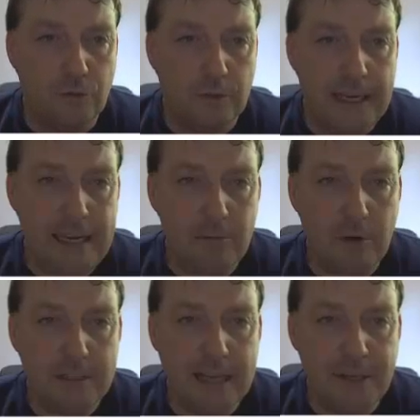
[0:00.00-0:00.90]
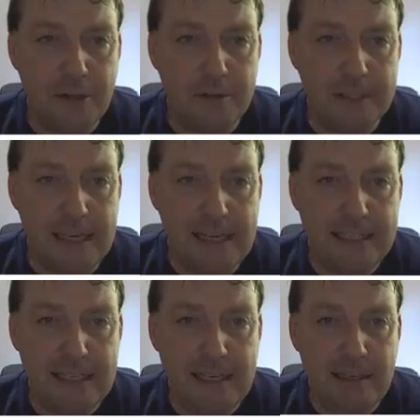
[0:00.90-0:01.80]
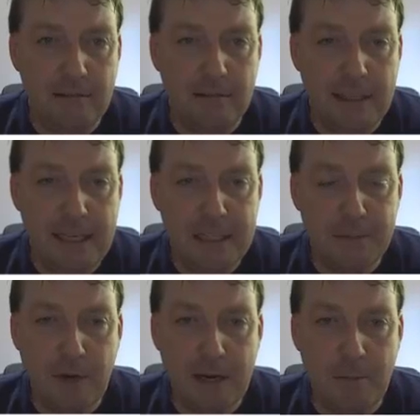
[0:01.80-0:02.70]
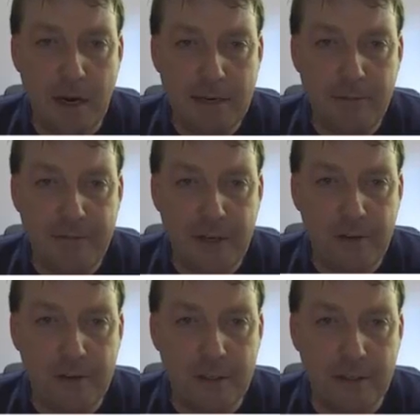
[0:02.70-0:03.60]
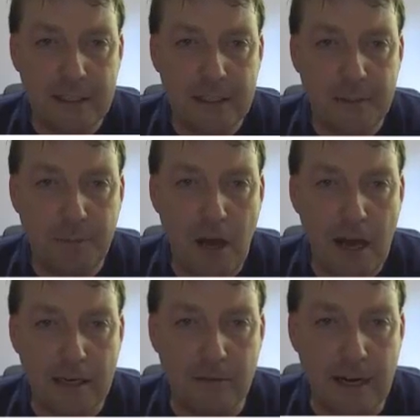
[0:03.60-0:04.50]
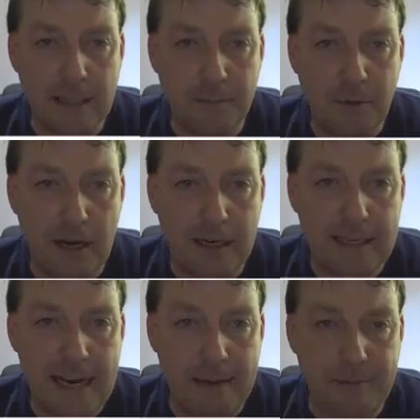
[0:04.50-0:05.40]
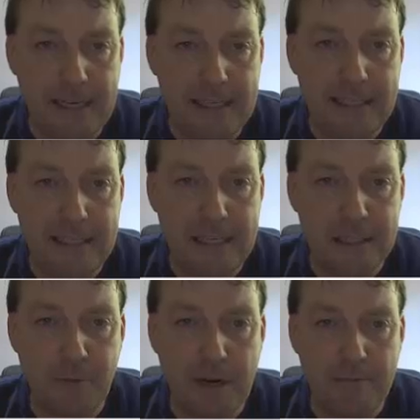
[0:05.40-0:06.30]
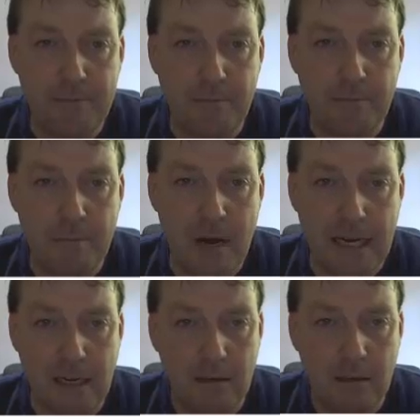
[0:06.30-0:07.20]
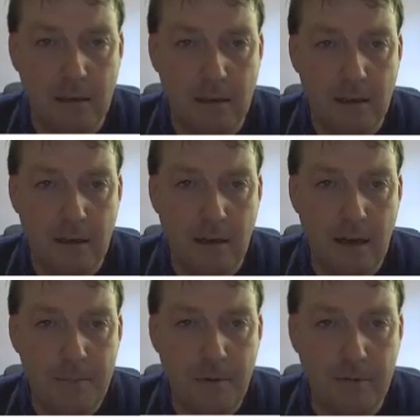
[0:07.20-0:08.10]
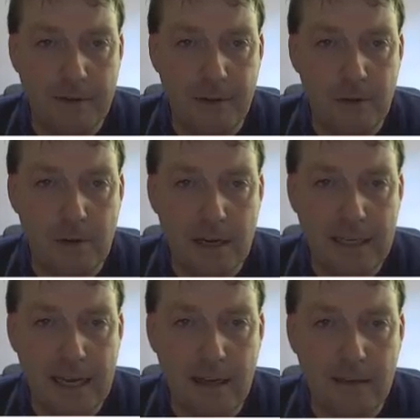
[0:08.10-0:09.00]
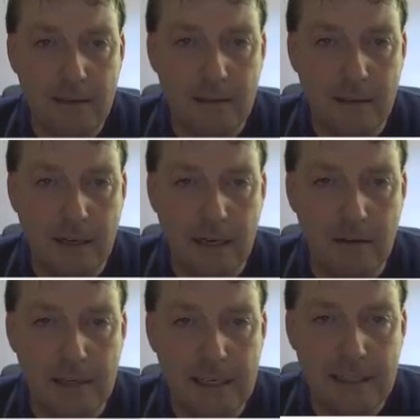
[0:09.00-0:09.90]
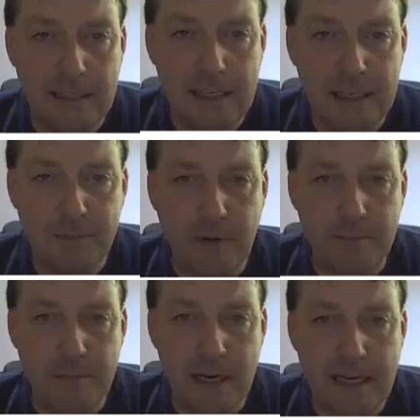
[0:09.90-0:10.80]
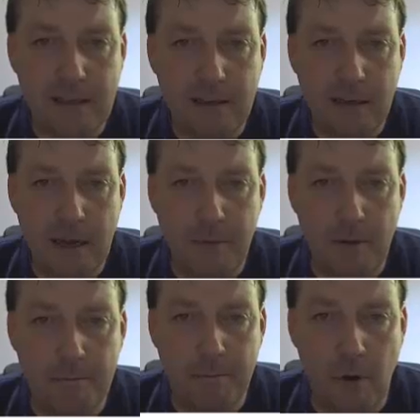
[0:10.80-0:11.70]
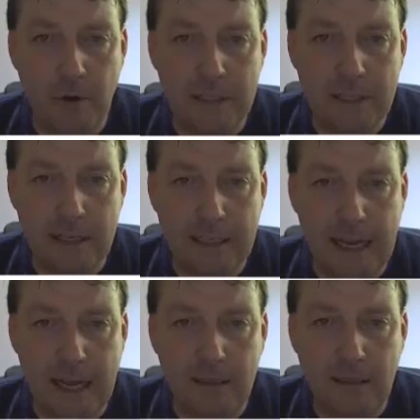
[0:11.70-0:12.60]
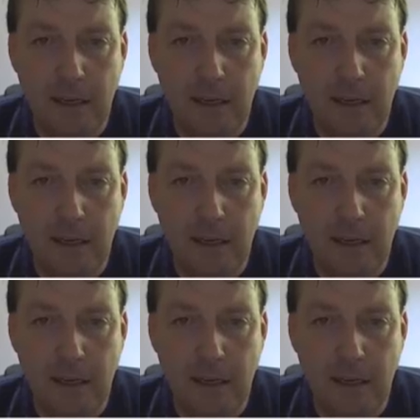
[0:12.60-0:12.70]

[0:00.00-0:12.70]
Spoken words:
Keywords, I used Easy Teespring Money Reviews. So this is the product, right? The product name, Easy Teespring Money. I put review on the end, and I go Easy Teespring Money. I put bonus on the end,